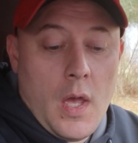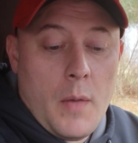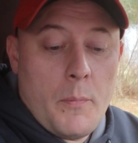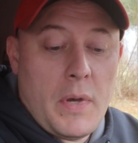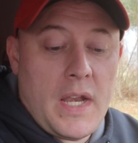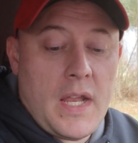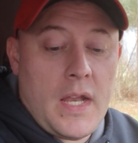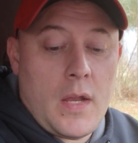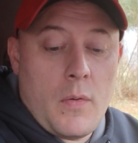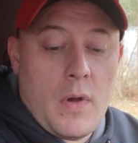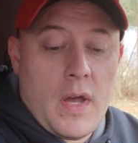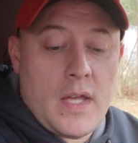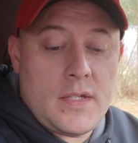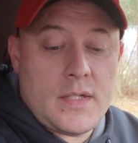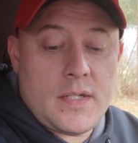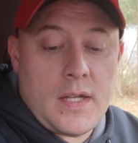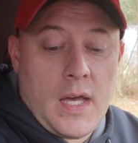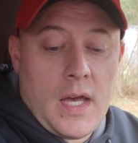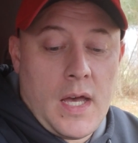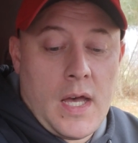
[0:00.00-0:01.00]
But
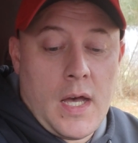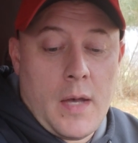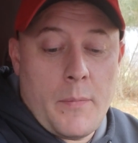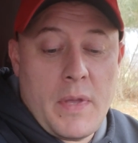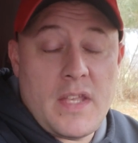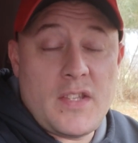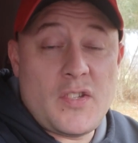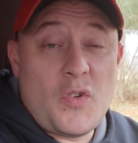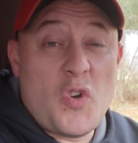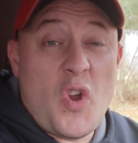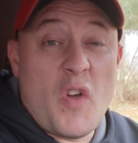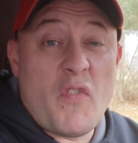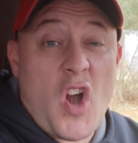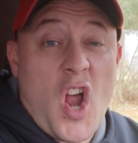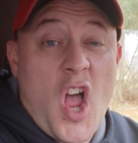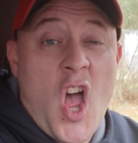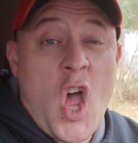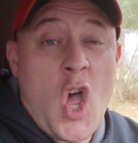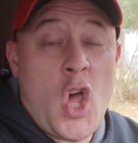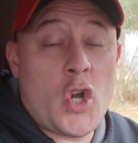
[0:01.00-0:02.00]
anyways, he's doing over
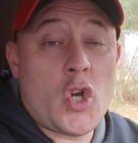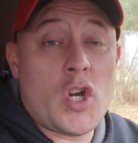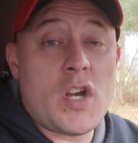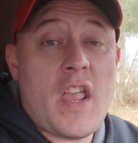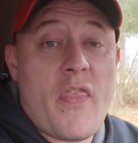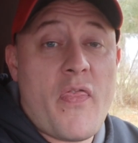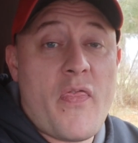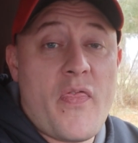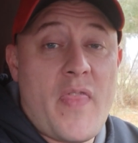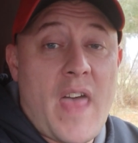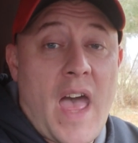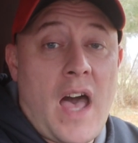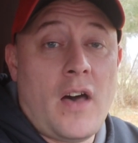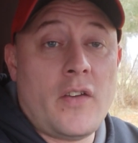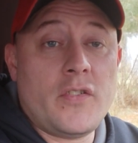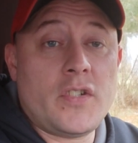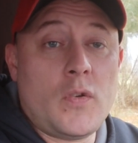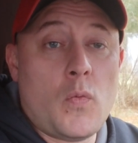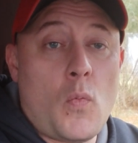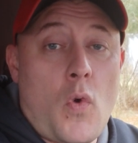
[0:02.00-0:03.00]

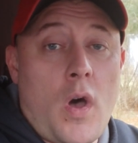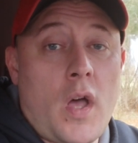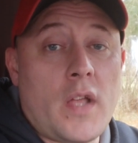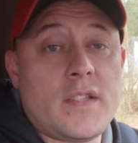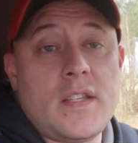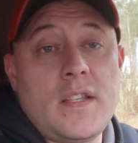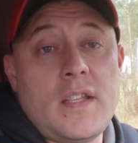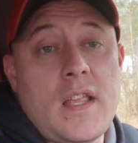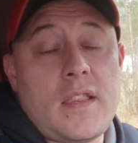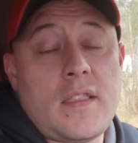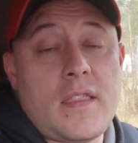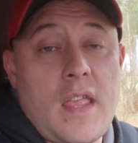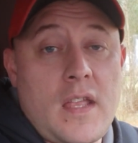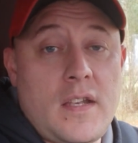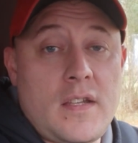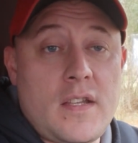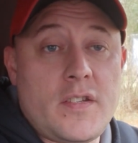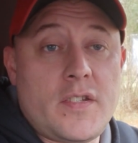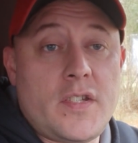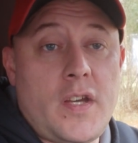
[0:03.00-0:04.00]
100,000 watts in that
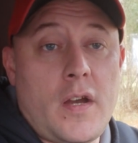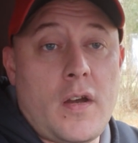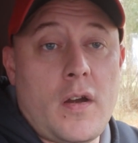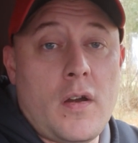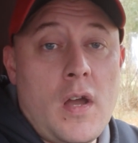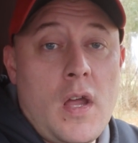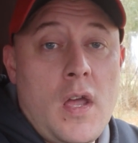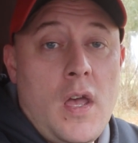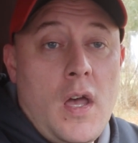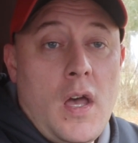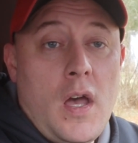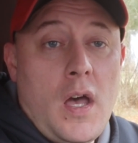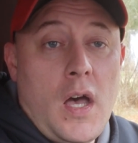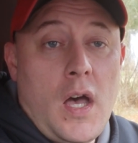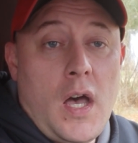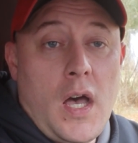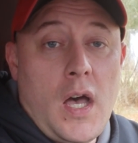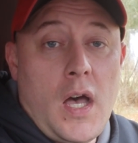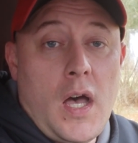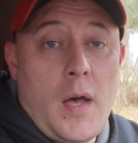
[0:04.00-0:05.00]
thing this year.
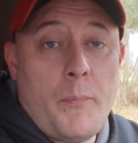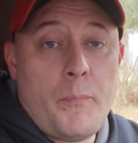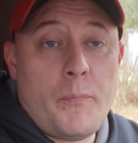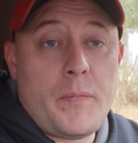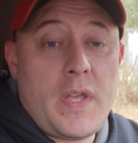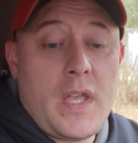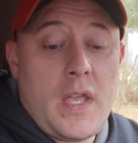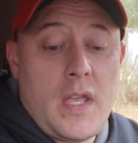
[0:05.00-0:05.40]
I